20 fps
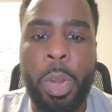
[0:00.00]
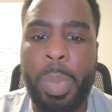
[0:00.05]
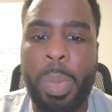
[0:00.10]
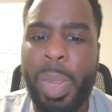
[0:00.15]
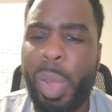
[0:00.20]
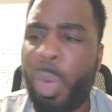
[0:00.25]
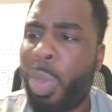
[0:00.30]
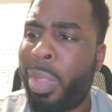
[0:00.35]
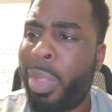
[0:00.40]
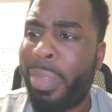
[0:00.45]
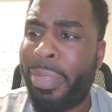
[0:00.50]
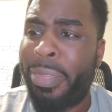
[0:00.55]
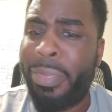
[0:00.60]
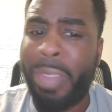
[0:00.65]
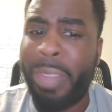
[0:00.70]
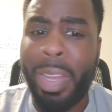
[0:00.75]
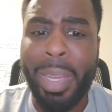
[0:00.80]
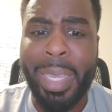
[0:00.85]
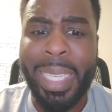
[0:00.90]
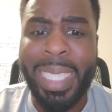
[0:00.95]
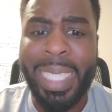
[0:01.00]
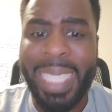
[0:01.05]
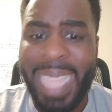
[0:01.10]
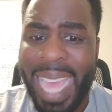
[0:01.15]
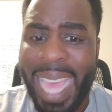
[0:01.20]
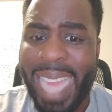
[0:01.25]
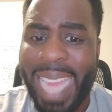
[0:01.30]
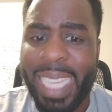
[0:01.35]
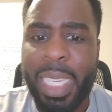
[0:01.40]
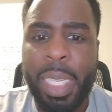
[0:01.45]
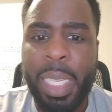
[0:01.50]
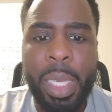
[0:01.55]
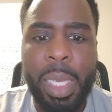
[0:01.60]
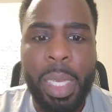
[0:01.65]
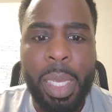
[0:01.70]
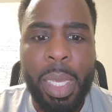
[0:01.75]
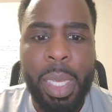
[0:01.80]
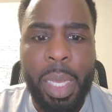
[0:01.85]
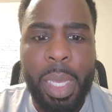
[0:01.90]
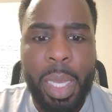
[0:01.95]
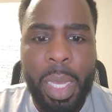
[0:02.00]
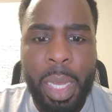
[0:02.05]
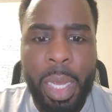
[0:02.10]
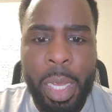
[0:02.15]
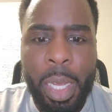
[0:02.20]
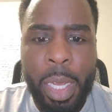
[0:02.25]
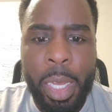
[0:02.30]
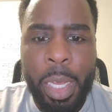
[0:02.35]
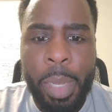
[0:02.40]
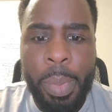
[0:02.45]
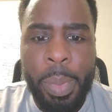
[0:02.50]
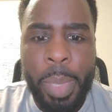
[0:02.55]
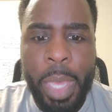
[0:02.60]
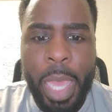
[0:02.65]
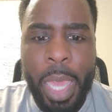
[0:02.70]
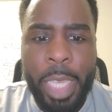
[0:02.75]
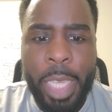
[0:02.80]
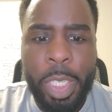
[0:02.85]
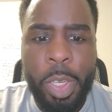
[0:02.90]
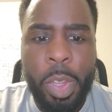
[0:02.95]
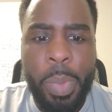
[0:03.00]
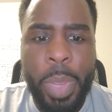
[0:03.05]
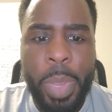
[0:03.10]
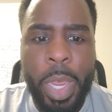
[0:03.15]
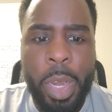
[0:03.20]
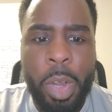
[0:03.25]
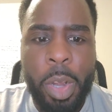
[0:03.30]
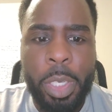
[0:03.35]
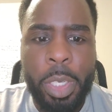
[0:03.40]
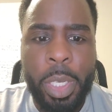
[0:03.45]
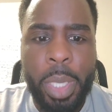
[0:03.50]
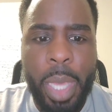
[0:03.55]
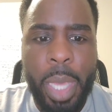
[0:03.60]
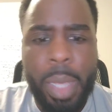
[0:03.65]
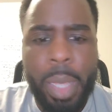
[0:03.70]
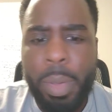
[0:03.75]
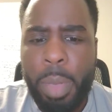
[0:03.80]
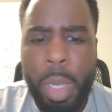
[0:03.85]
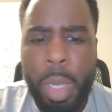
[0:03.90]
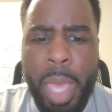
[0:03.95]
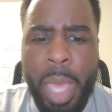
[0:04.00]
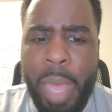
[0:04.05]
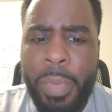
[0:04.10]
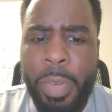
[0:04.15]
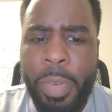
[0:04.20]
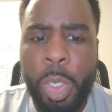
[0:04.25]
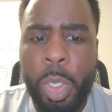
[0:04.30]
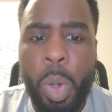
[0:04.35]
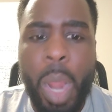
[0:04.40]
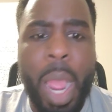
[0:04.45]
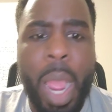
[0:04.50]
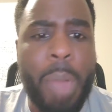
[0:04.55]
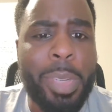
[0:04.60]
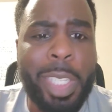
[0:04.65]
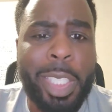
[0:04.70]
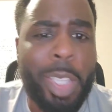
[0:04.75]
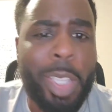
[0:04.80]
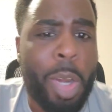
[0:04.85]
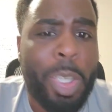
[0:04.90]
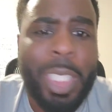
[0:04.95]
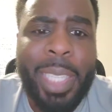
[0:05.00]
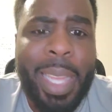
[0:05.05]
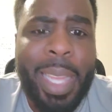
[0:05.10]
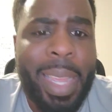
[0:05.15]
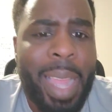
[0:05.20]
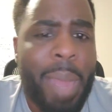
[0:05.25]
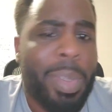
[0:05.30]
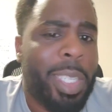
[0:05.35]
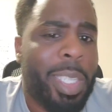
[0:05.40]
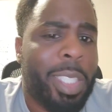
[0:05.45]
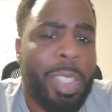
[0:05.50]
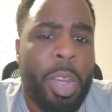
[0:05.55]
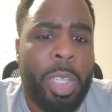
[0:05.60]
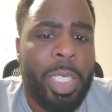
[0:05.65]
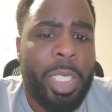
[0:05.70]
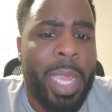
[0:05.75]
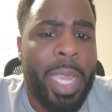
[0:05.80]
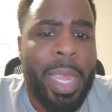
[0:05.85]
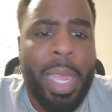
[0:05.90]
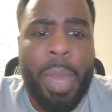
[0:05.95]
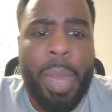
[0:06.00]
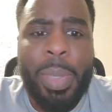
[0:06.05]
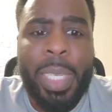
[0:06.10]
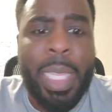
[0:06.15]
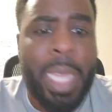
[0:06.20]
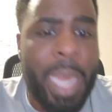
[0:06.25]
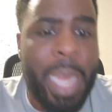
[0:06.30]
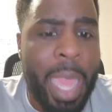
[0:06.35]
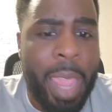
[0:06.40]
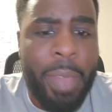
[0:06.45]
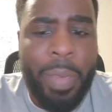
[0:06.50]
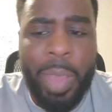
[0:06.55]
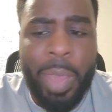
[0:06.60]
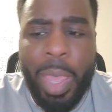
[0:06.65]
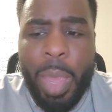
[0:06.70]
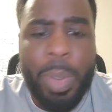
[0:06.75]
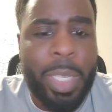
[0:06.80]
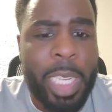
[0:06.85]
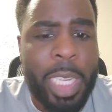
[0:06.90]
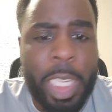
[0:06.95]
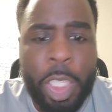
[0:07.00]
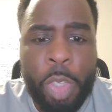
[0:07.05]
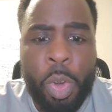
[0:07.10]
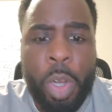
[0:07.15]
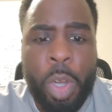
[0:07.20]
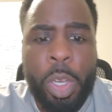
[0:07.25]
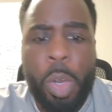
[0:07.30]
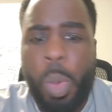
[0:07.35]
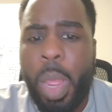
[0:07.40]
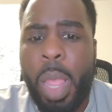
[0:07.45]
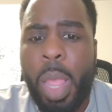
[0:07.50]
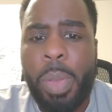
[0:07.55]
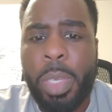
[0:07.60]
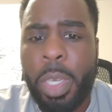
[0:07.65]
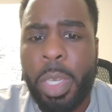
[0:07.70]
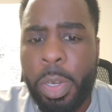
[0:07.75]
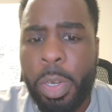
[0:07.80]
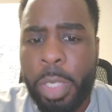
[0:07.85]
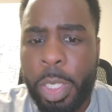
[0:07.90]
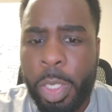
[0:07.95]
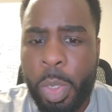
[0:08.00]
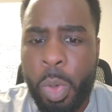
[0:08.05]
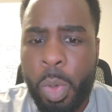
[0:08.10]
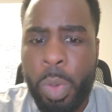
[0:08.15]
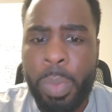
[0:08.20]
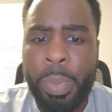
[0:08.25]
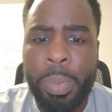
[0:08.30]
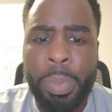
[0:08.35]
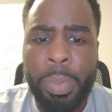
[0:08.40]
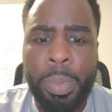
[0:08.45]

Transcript: You're going to be like, what the fuck is that? Yes, you can be a nurse. Yeah. Oh, yeah, for sure. I was a surge tech. I was in the Navy. I was an instructor while I was in nursing school.